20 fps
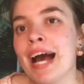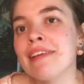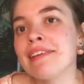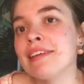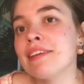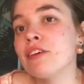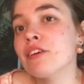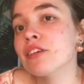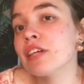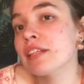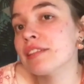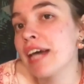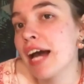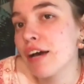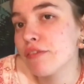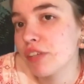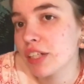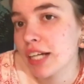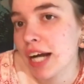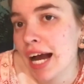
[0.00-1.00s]
that's all I've got
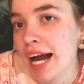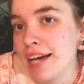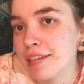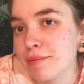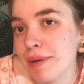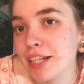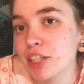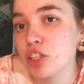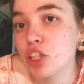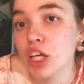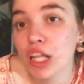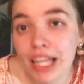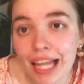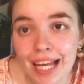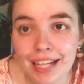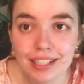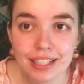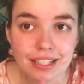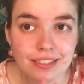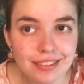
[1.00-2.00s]
time for, guys. Make sure you
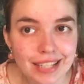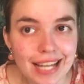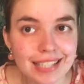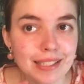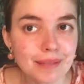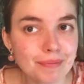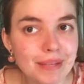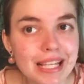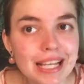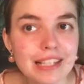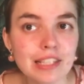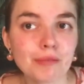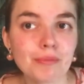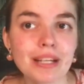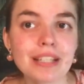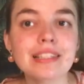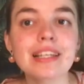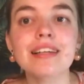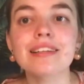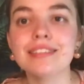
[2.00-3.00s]
like and subscribe to Miller's
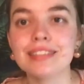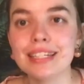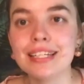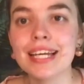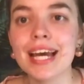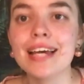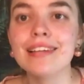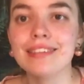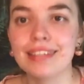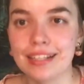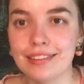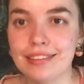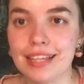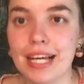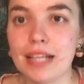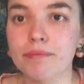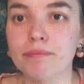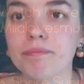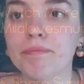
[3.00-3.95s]
Monks, and I'll see you guys next time.